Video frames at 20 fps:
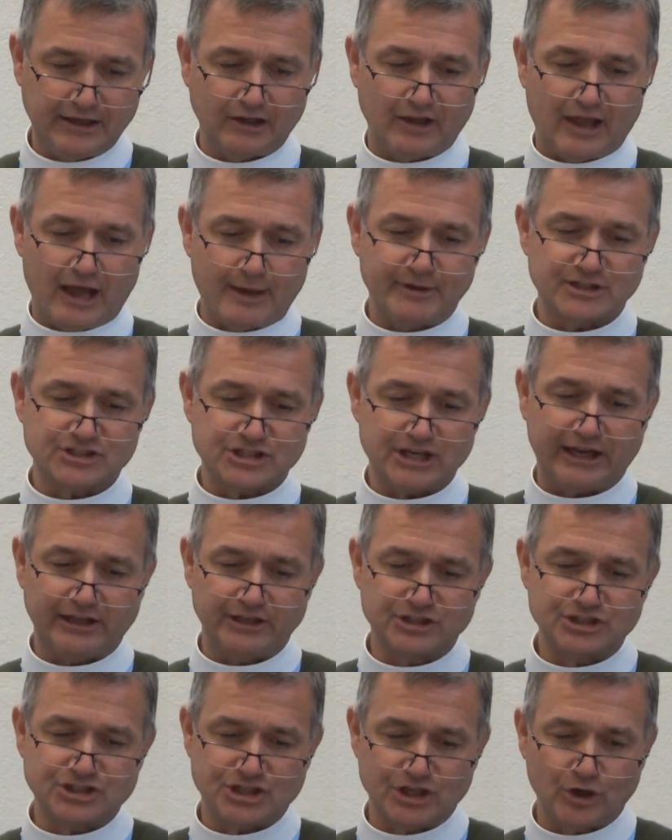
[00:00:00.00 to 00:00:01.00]
Climate
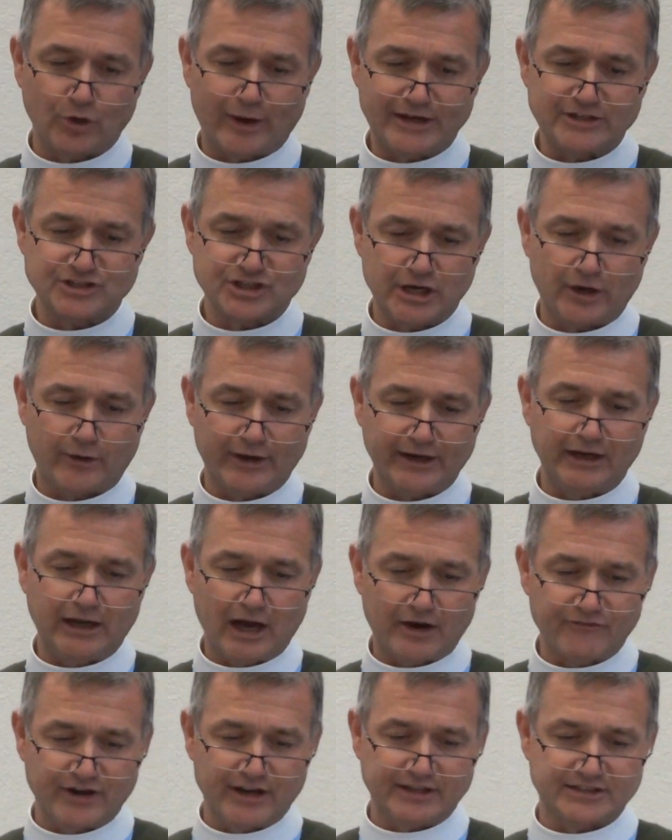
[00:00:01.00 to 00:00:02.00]
Change Geoengineering
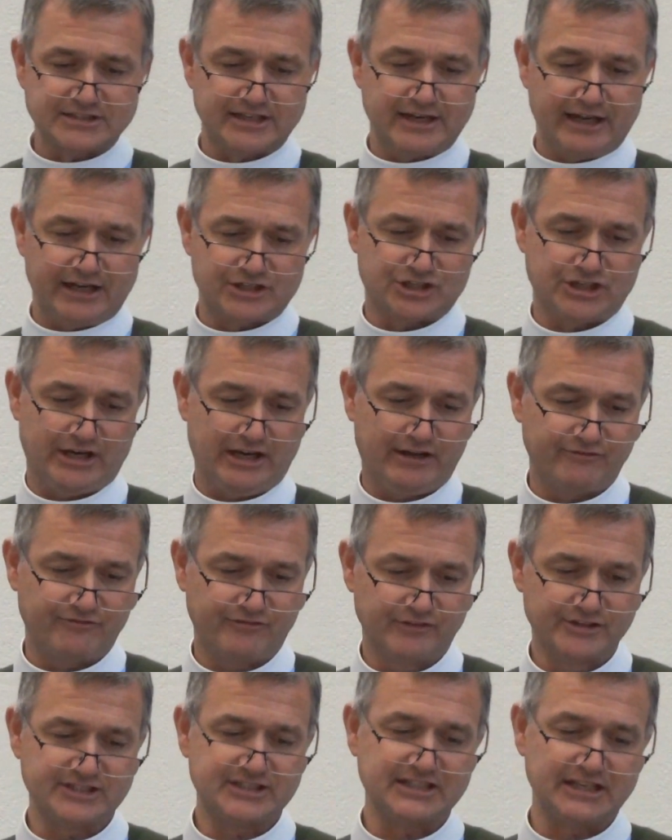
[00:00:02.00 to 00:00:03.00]
Governance Initiative,
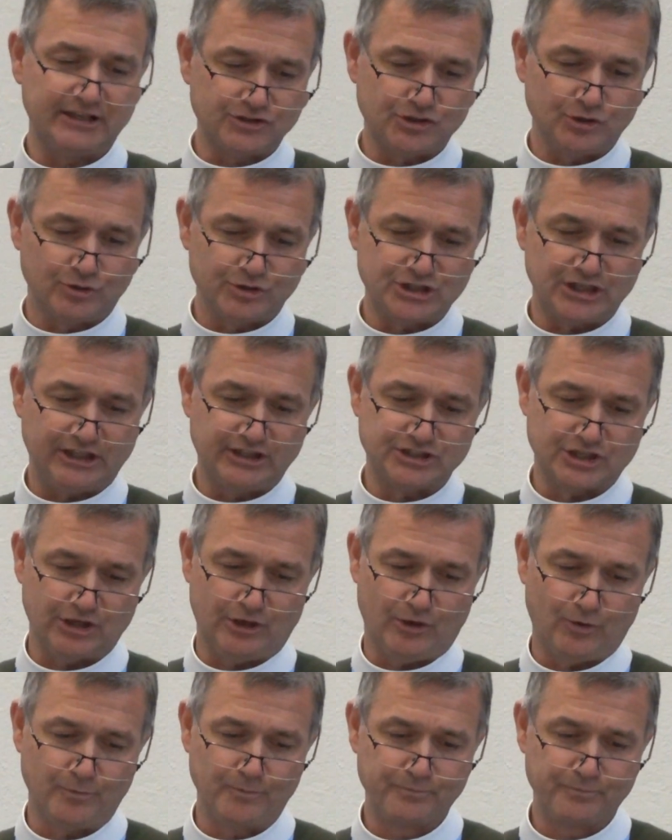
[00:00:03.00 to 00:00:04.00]
C2G2.